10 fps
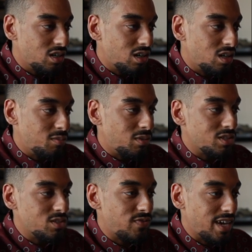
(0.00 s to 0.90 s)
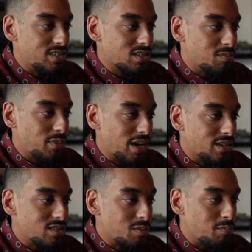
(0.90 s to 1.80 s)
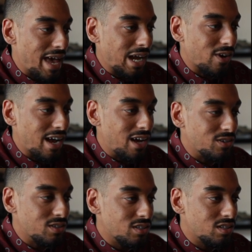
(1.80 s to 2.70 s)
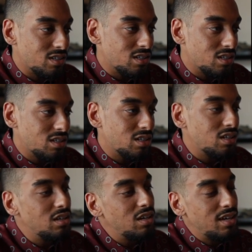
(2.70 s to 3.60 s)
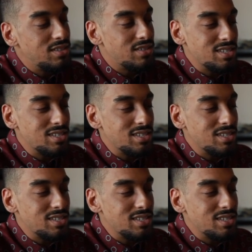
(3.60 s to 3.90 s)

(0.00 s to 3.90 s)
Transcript: on his face compared to the background. And